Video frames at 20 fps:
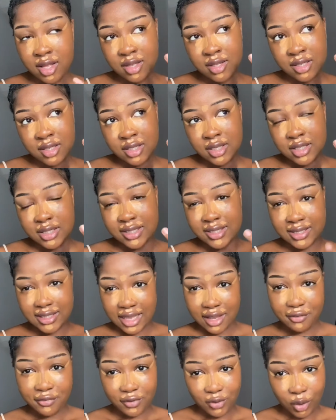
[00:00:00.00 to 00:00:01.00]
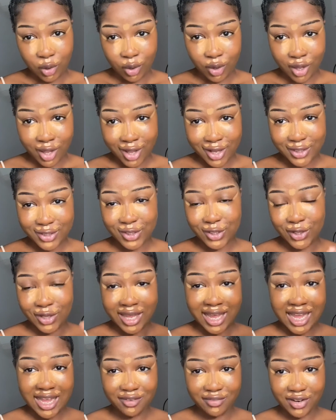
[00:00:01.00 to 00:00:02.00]
sit for longer, so you
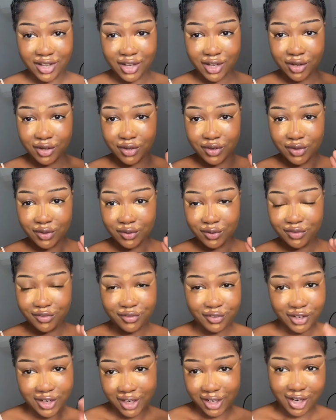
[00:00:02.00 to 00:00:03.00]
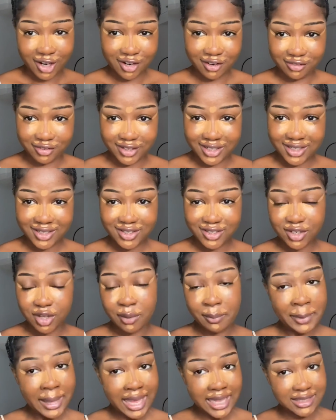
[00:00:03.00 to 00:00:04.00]
have like fuller coverage
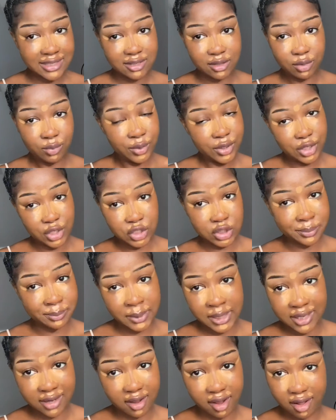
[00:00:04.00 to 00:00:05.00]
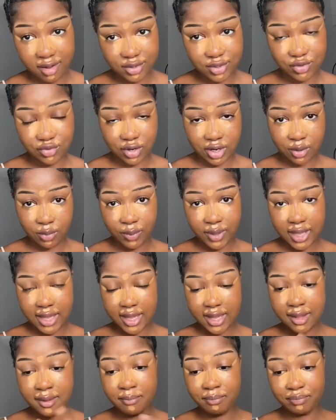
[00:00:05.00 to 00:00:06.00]
compared to when you just blend it out straight away.
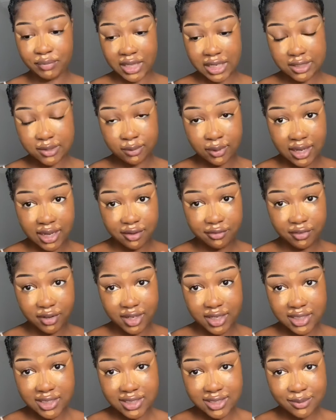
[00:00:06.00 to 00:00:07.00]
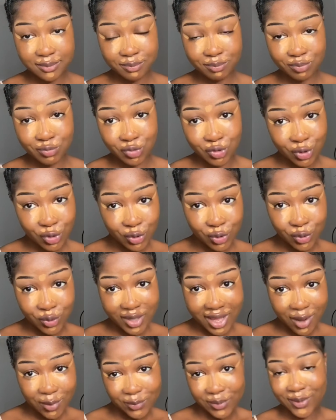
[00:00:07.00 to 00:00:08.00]
That's what I find. So yeah,
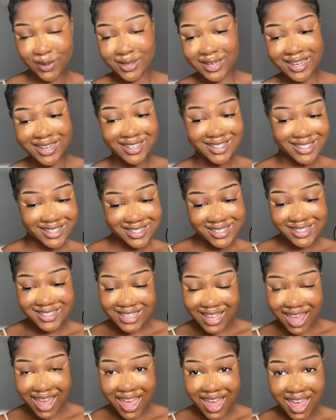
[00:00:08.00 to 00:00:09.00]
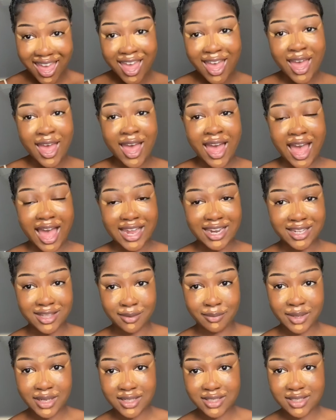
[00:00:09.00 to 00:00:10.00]
we're gonna let this sit, and in the
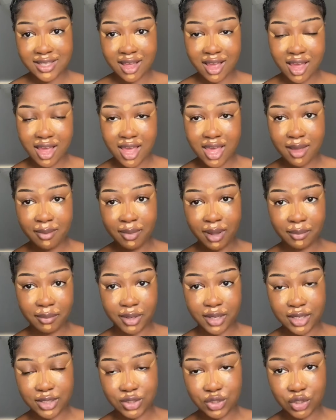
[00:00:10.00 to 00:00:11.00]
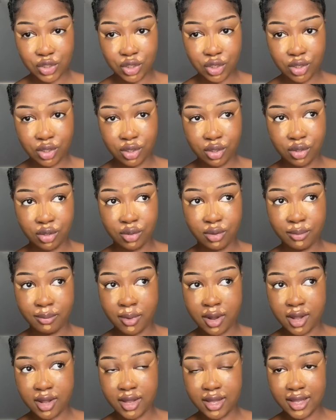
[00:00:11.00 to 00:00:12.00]
meantime I'm gonna do
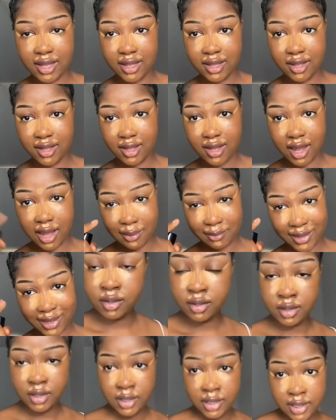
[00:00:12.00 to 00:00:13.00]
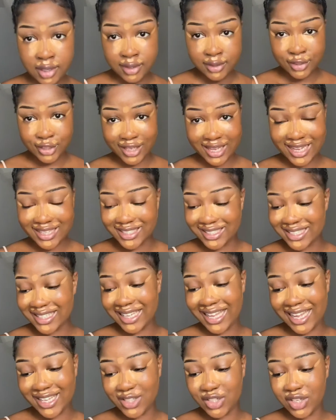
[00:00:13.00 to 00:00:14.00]
my eye makeup. So yeah, just in
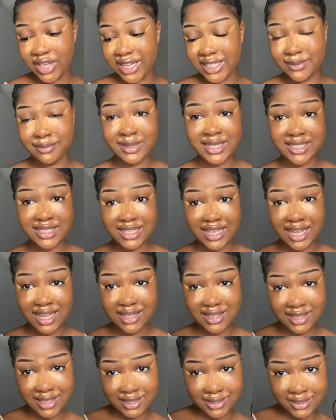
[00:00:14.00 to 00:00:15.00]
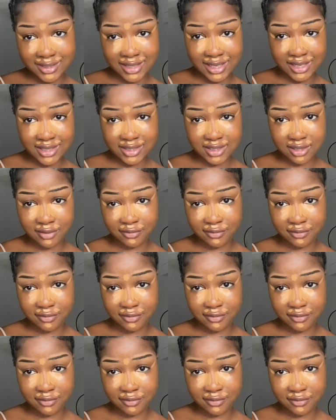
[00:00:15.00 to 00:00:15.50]
case you guys missed that, this is the